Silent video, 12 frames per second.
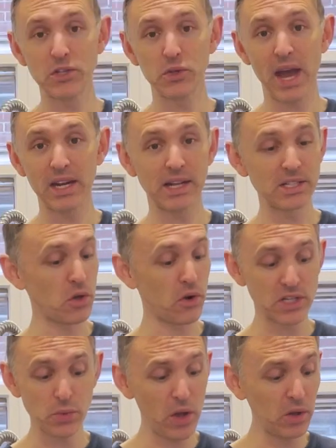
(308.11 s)
to had it in stock
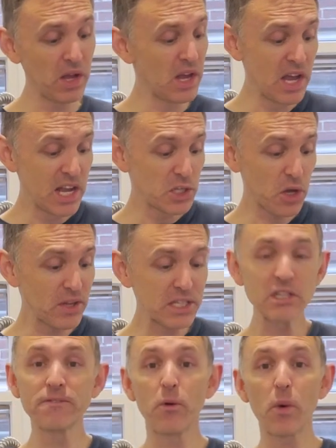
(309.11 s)
as well. So this
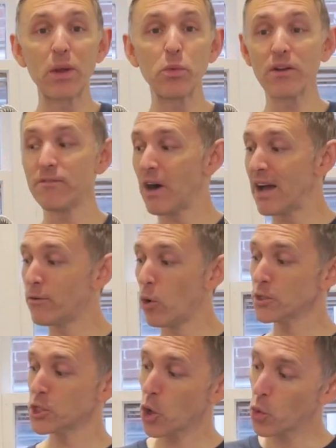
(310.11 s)
is 4815
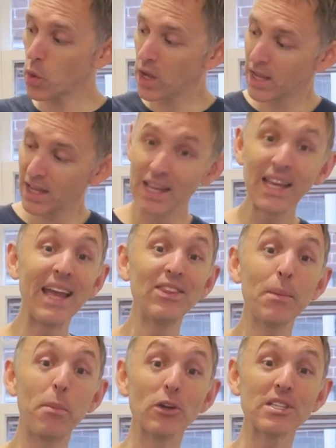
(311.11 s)
also in
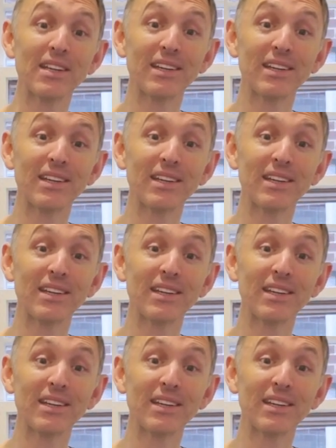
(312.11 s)
the pot.